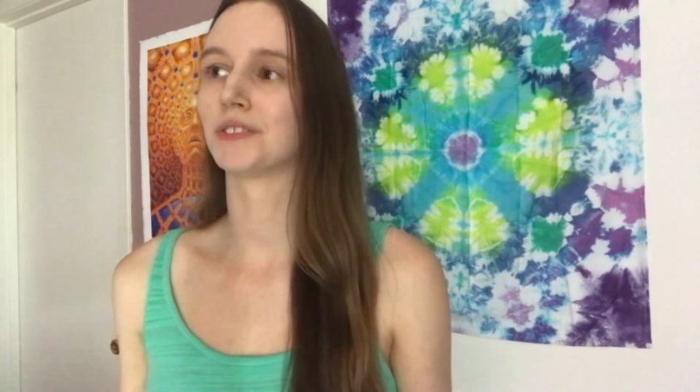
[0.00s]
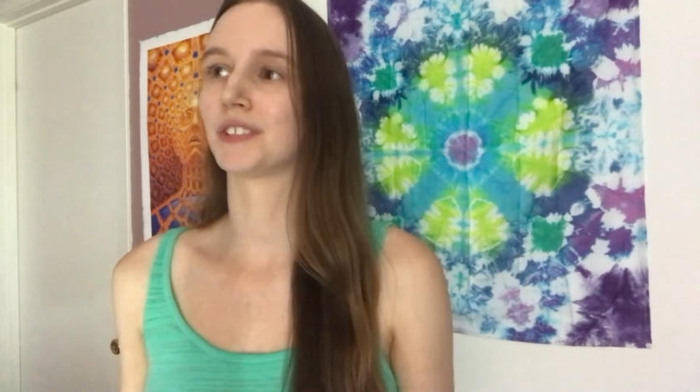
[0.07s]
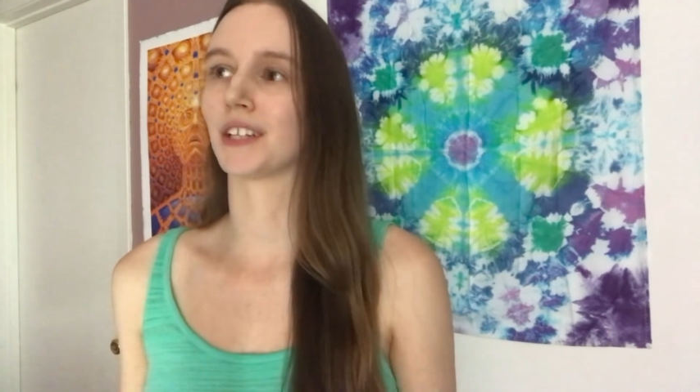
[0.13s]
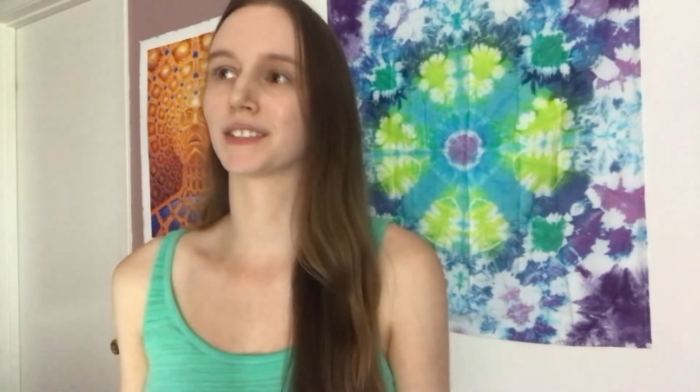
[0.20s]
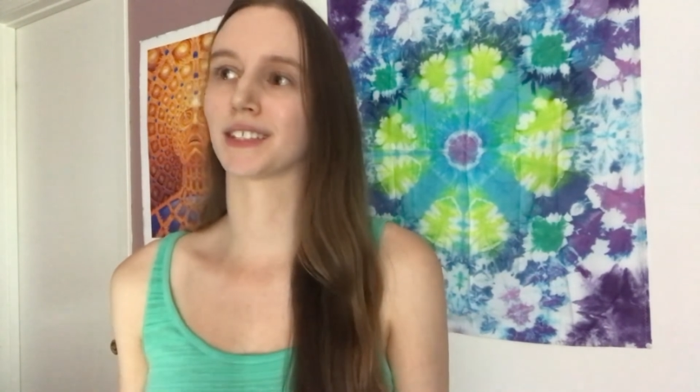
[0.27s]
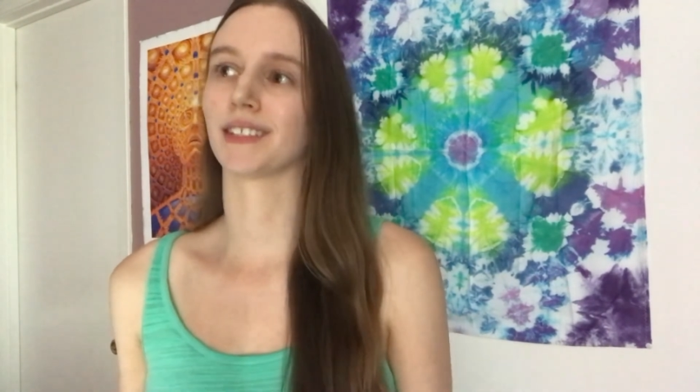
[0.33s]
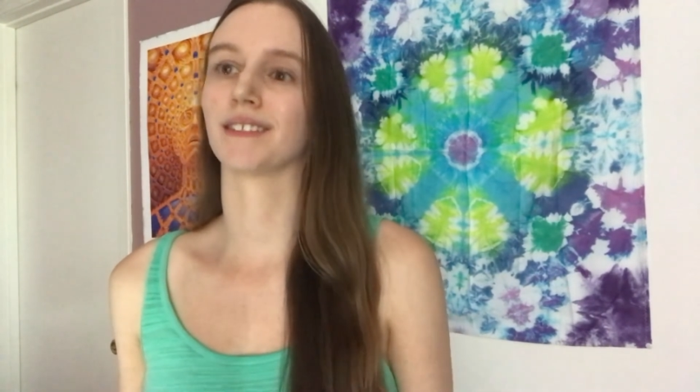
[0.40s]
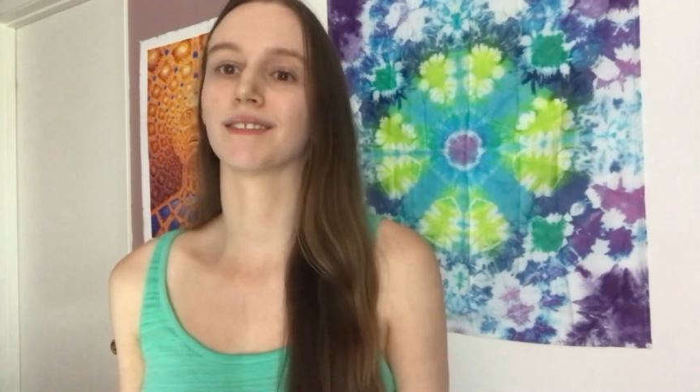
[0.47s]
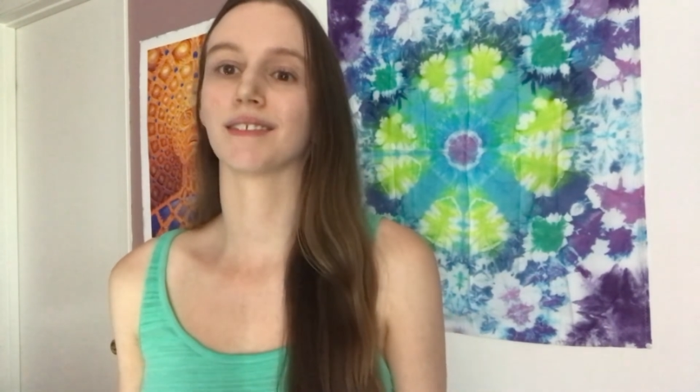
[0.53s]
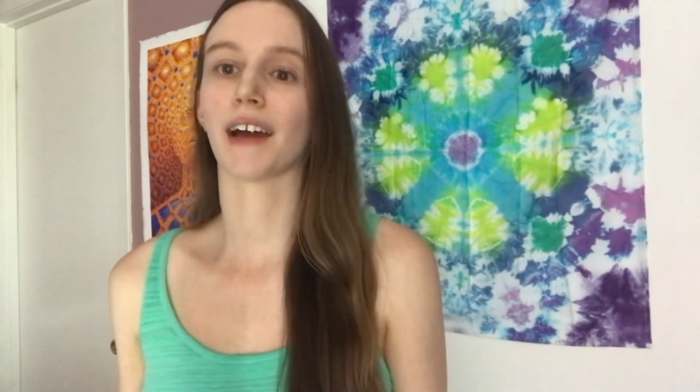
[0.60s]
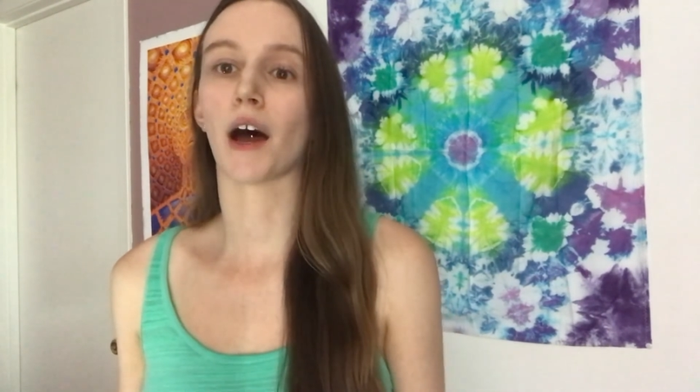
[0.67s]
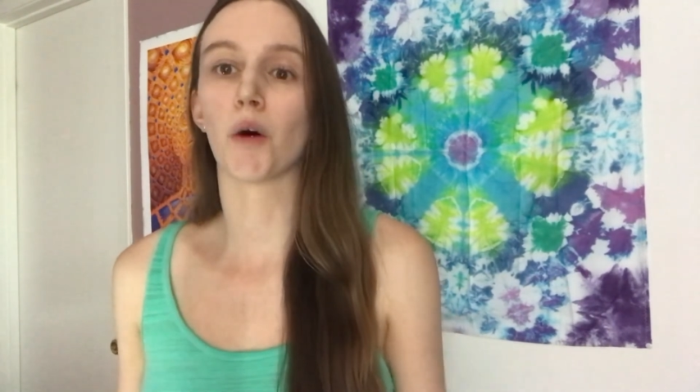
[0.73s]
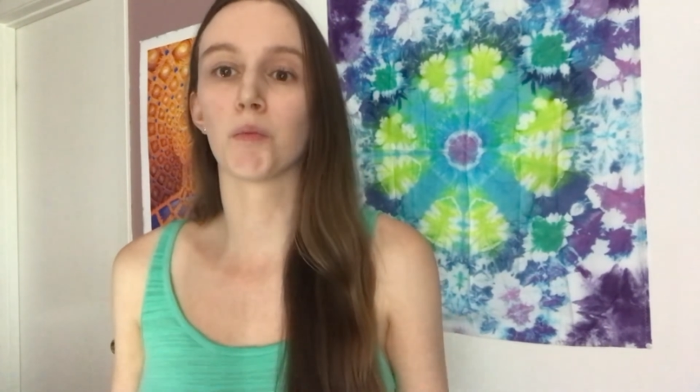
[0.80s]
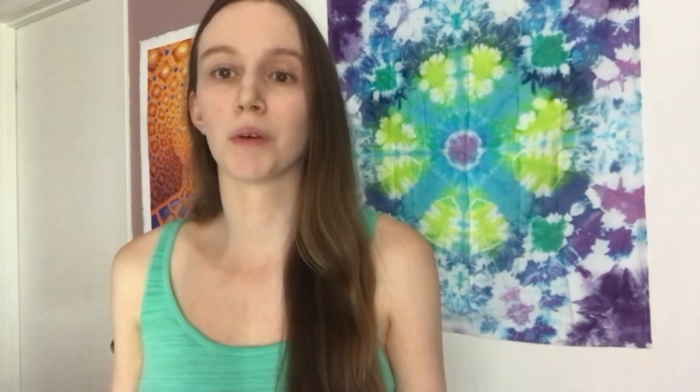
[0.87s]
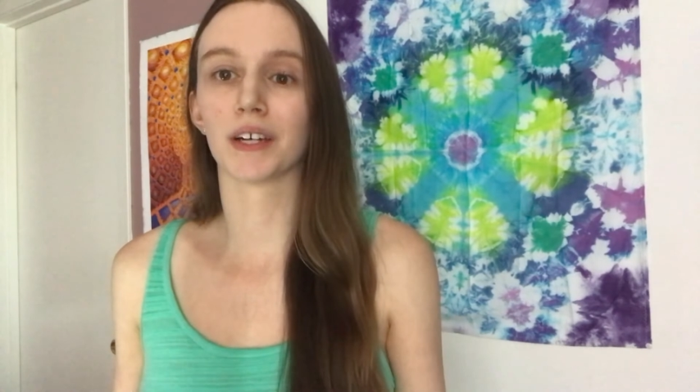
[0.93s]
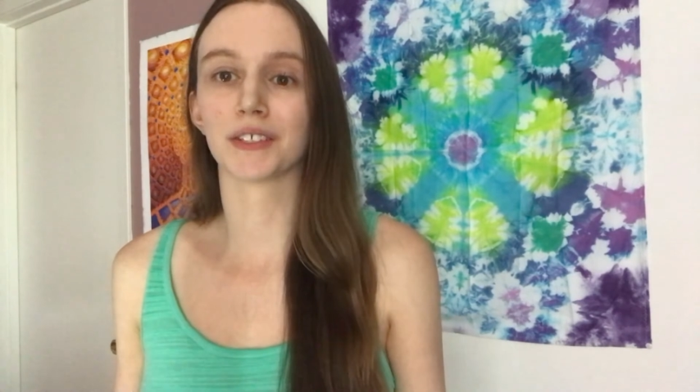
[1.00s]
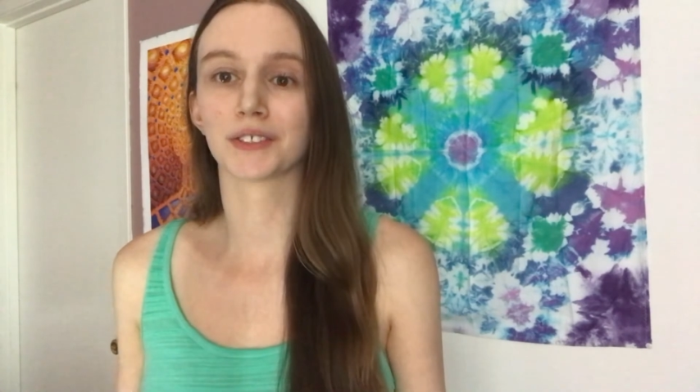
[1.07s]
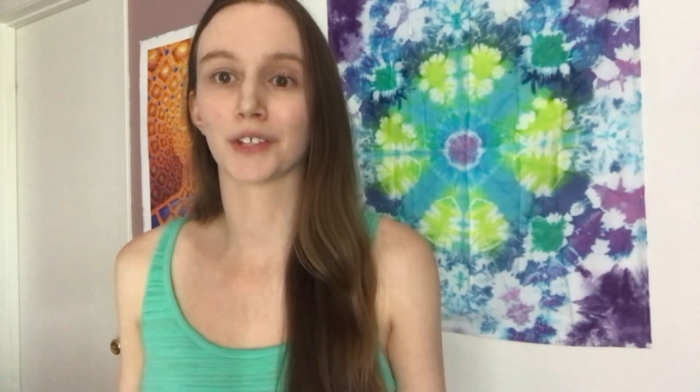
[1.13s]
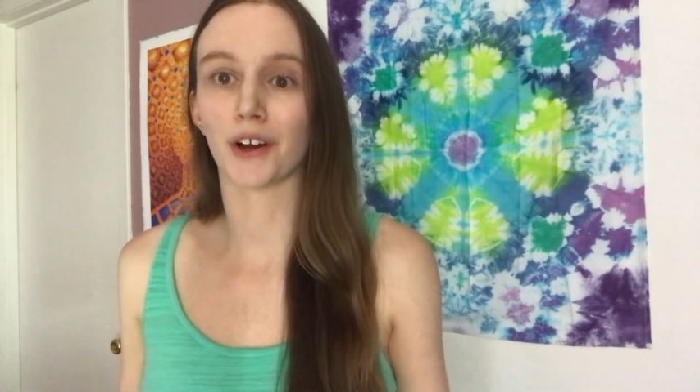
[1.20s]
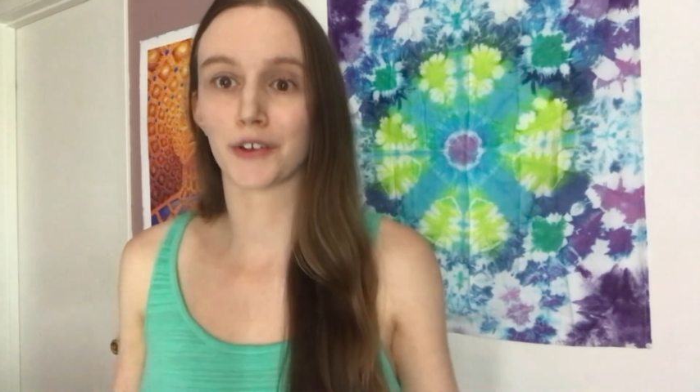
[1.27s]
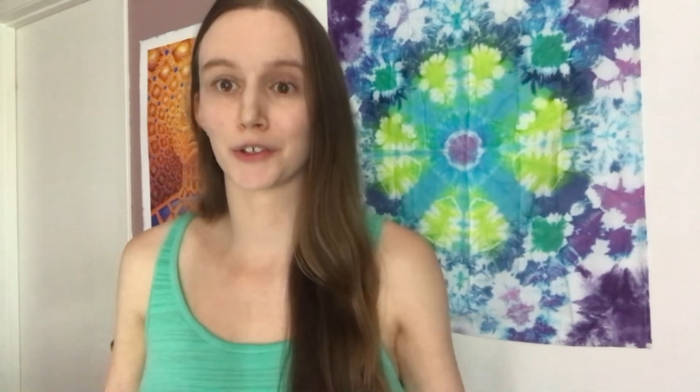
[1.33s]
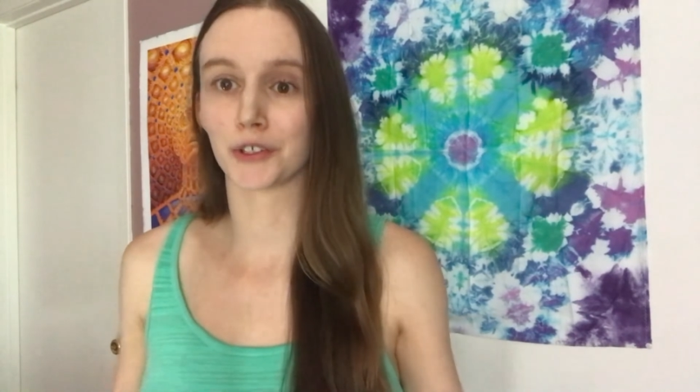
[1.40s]
doesn't help us
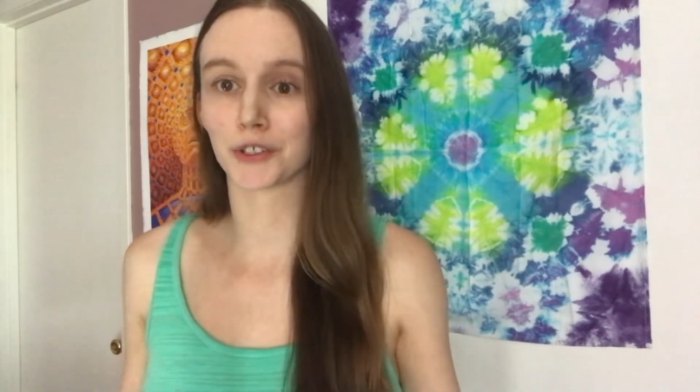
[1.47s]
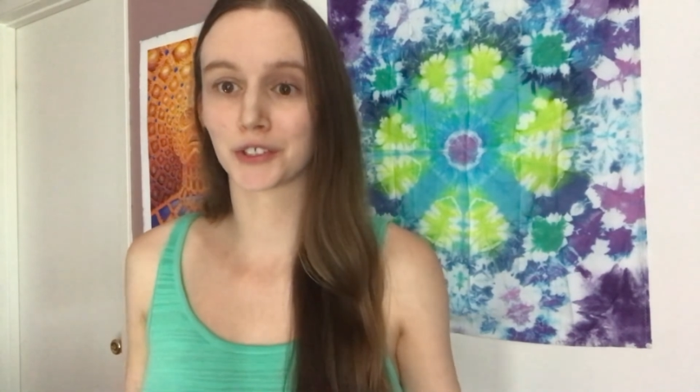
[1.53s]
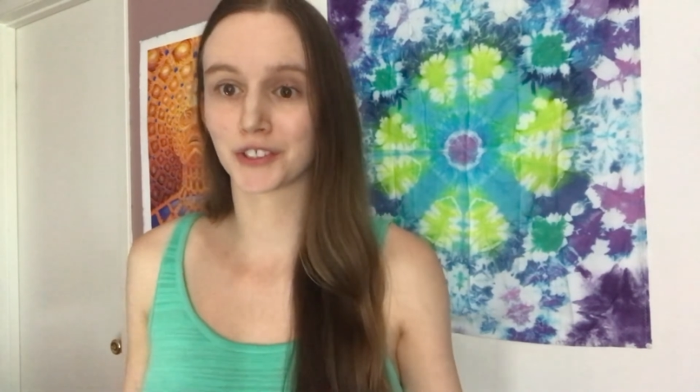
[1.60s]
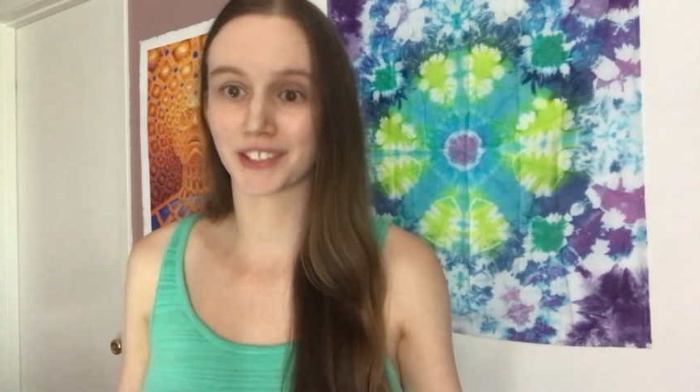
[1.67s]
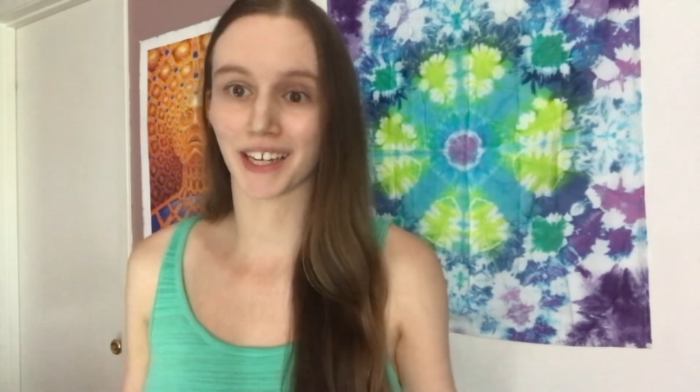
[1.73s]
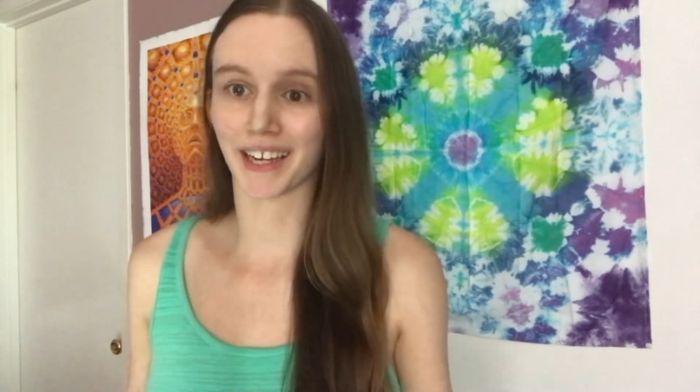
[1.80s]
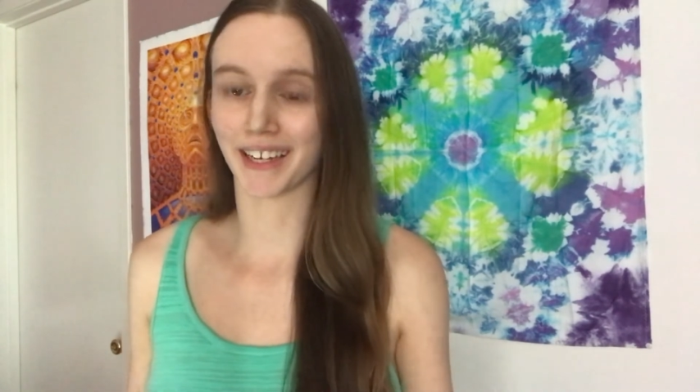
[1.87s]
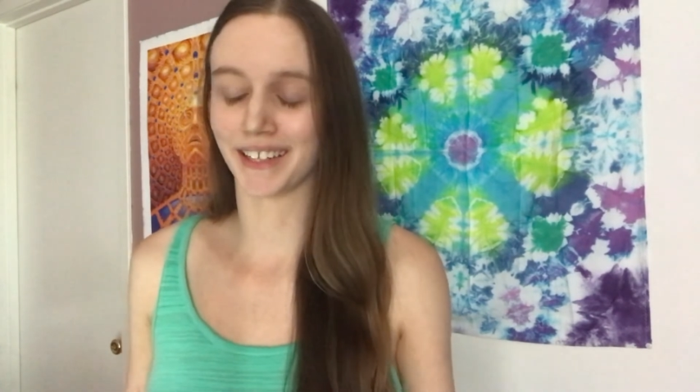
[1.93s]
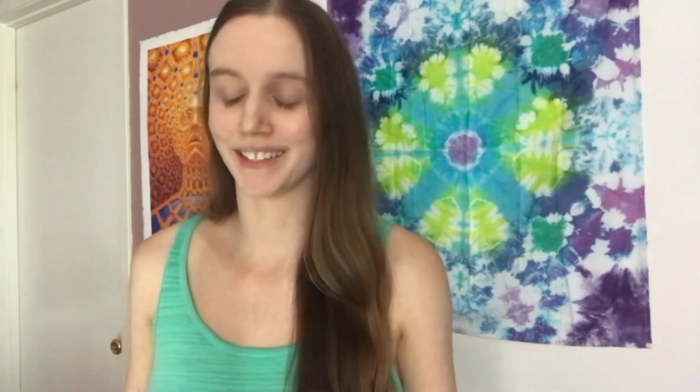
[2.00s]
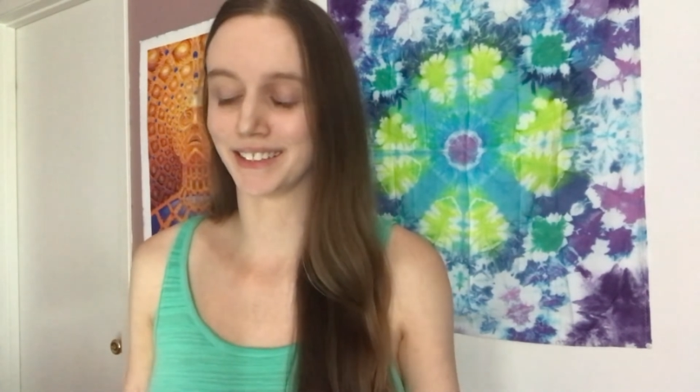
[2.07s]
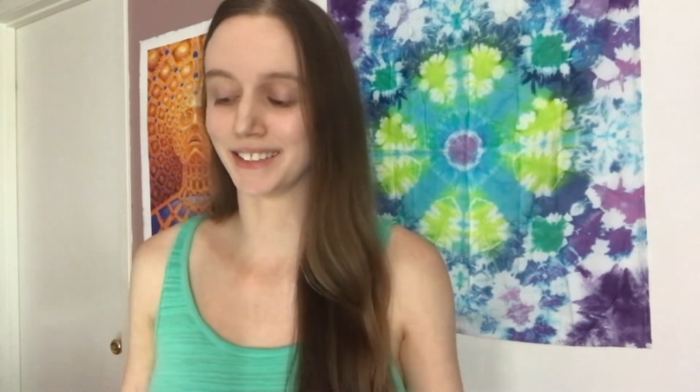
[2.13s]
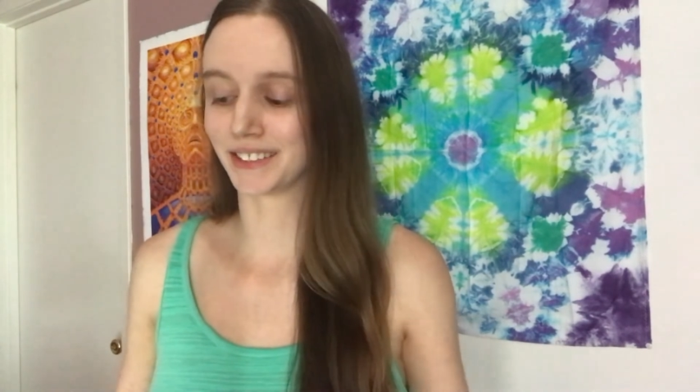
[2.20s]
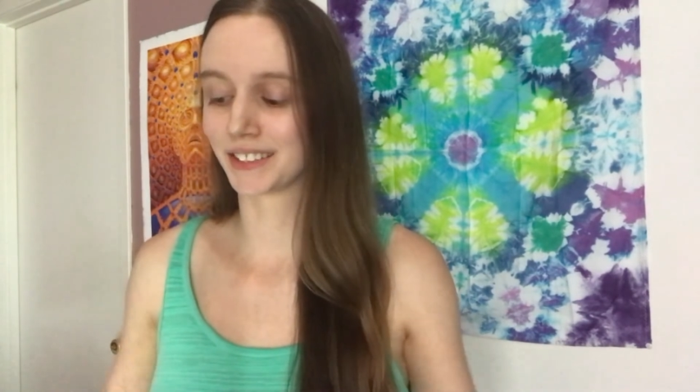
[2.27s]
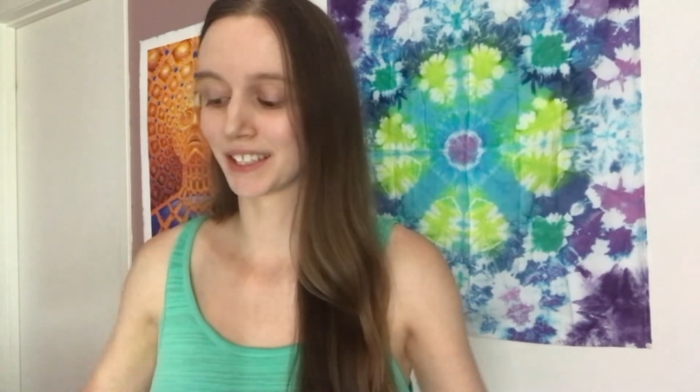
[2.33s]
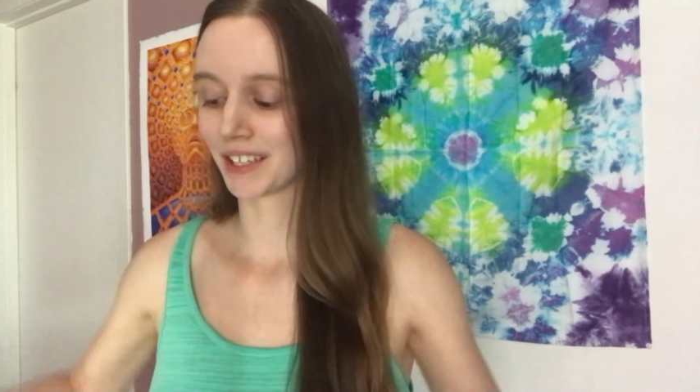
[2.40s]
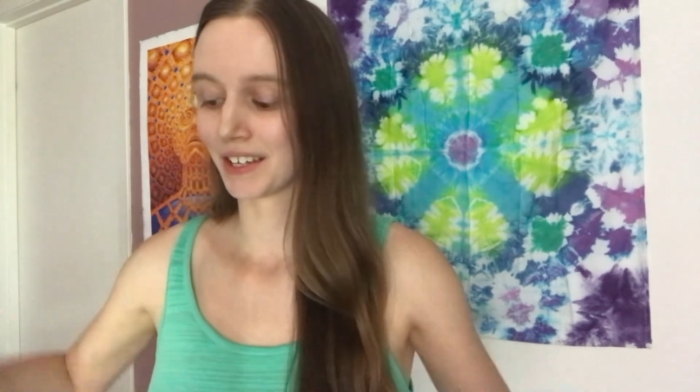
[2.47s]
understand